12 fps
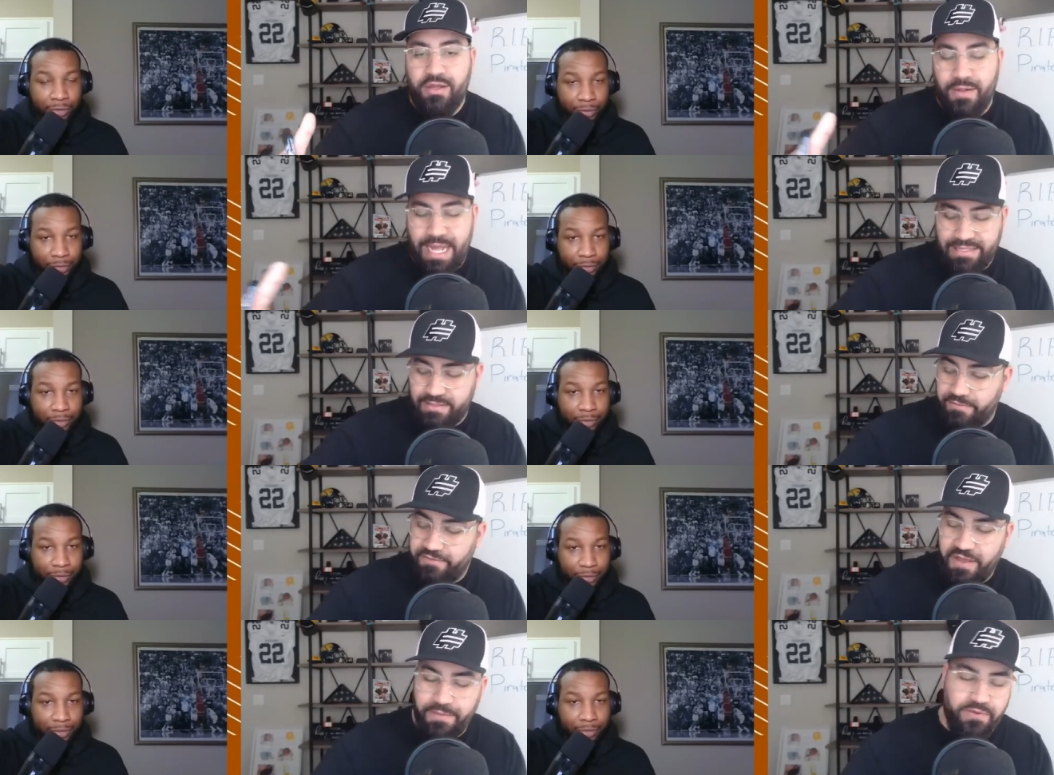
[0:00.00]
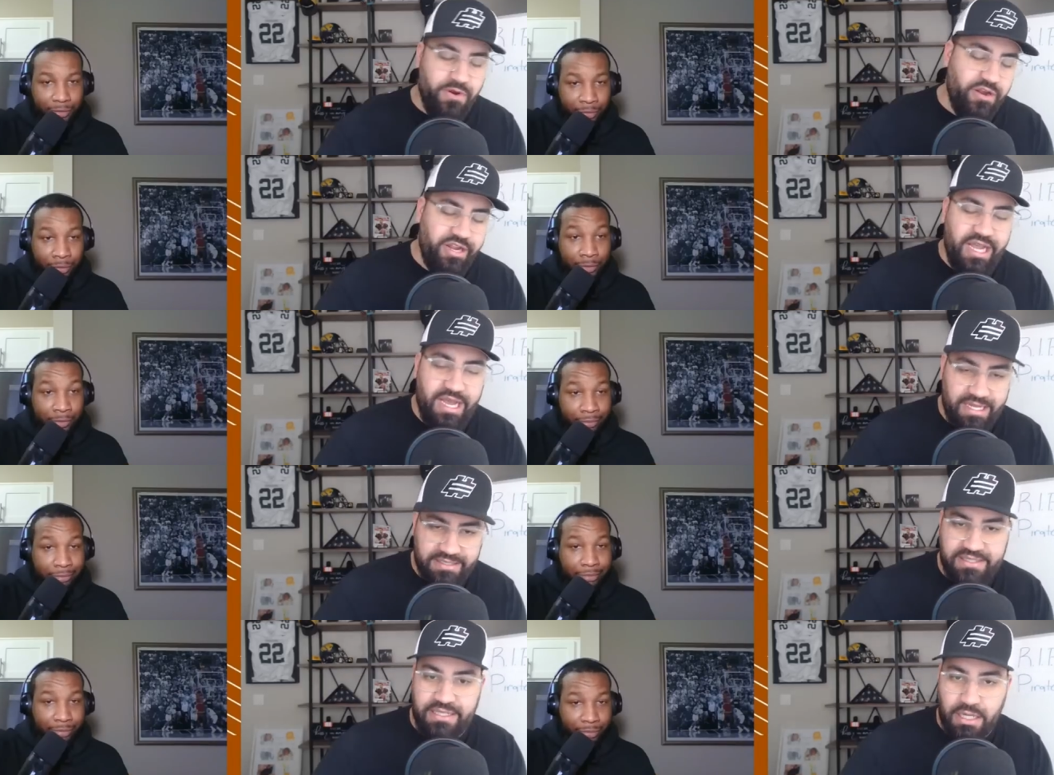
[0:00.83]
Speaker 1: and some February
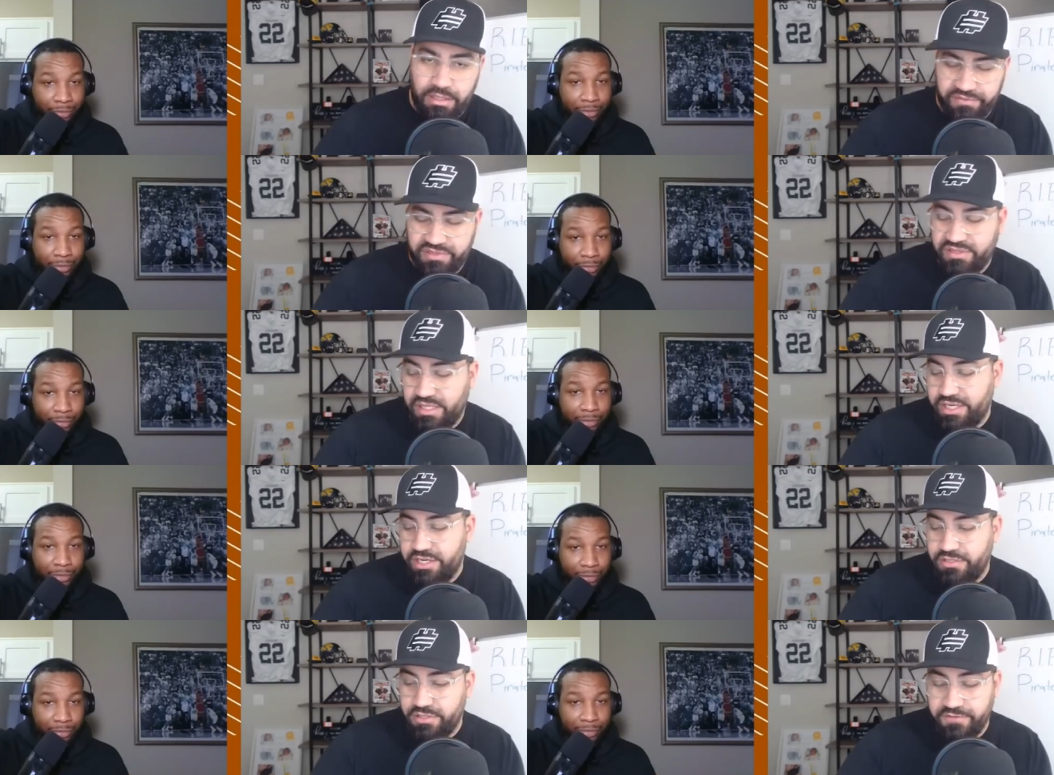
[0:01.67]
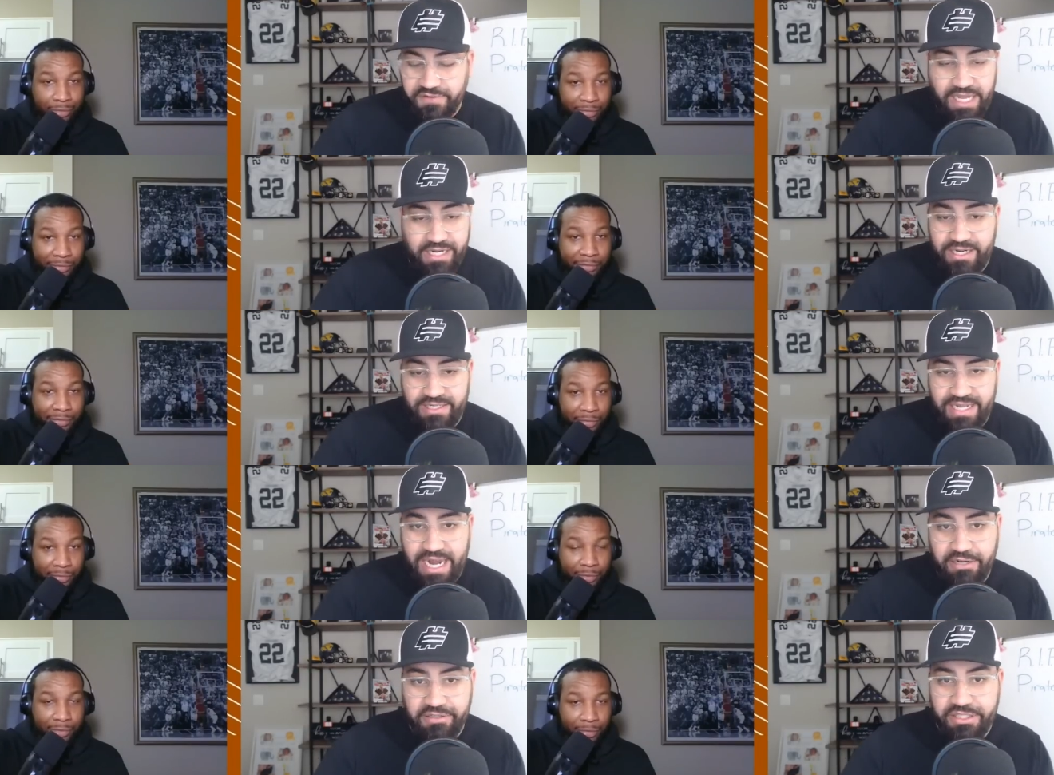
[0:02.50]
guys, and all of a sudden you've got an
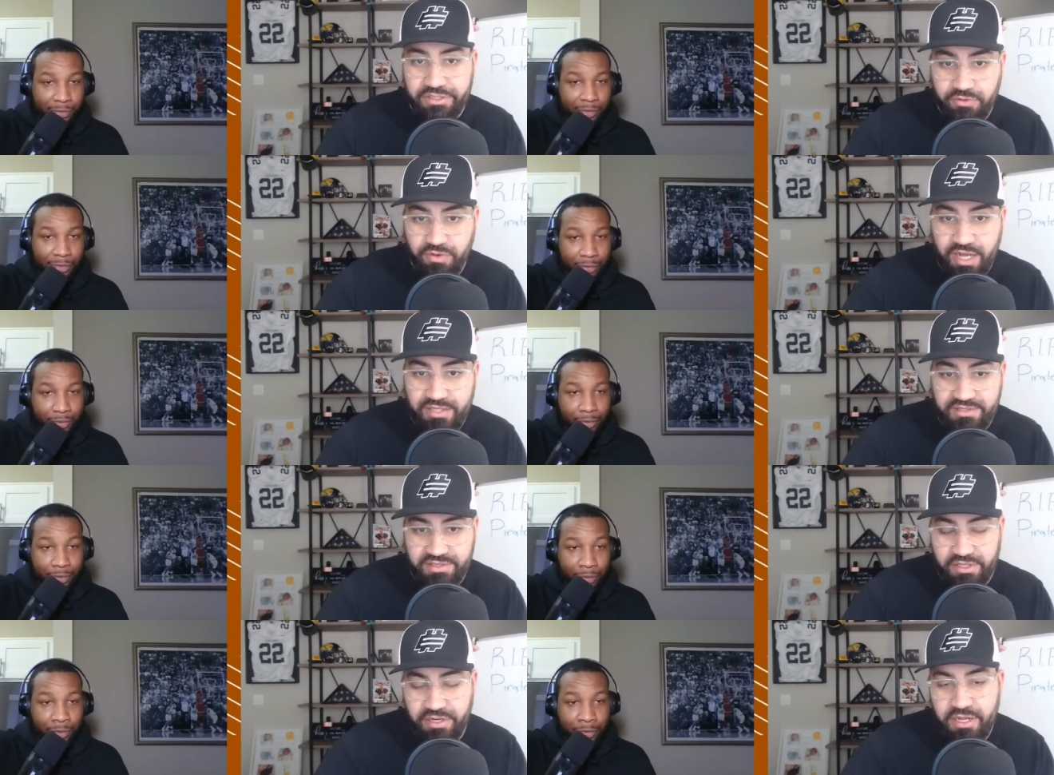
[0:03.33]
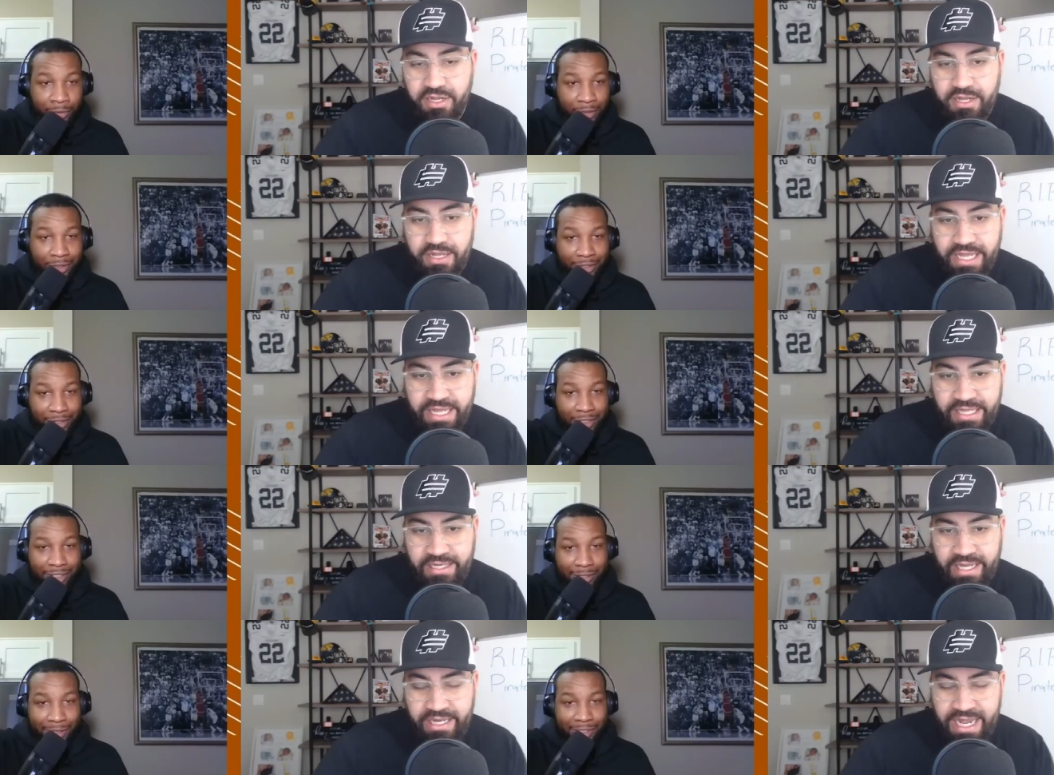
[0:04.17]
entirely new roster
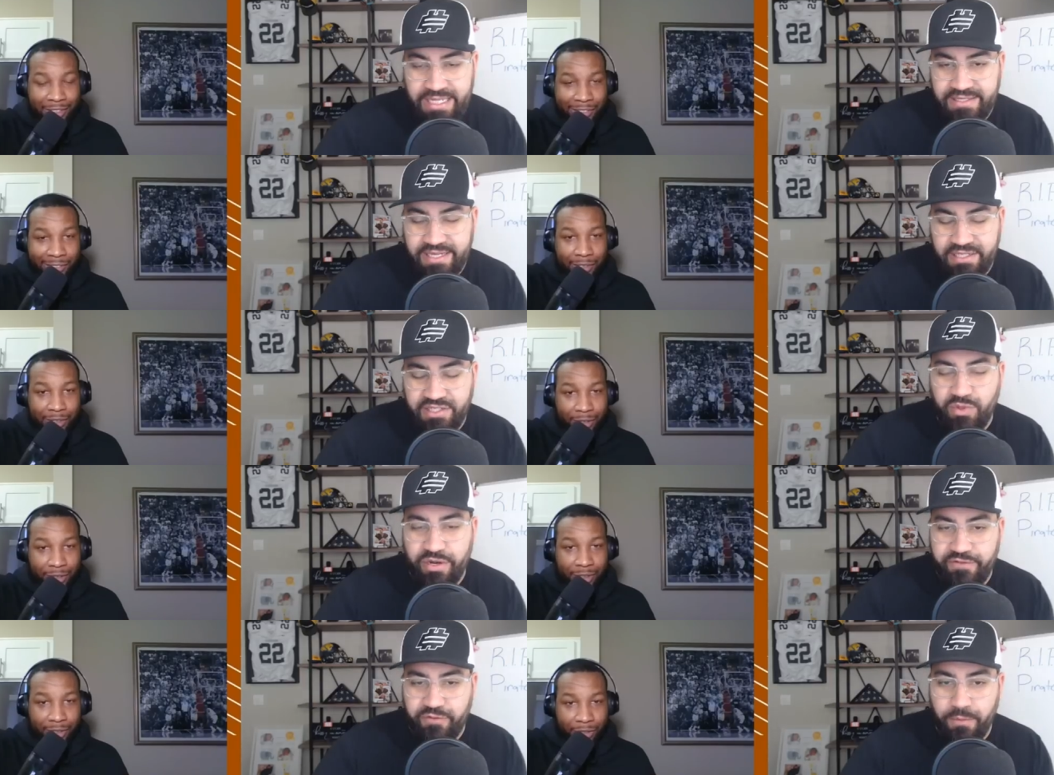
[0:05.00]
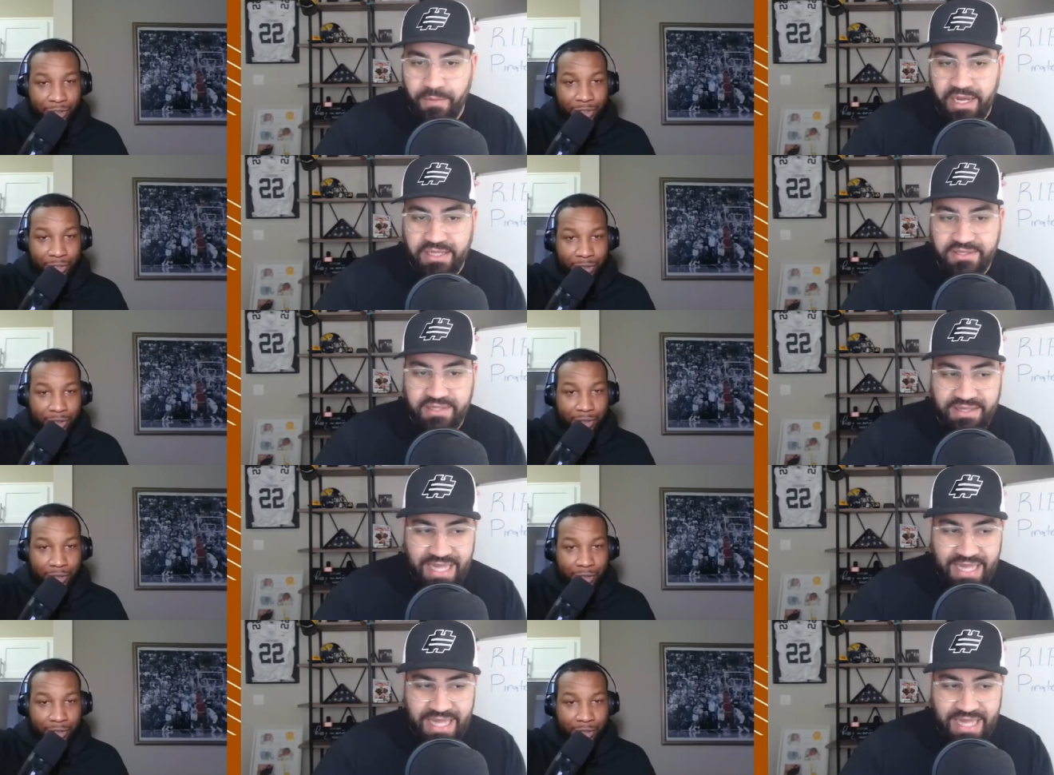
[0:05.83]
in in 18 to 24 months.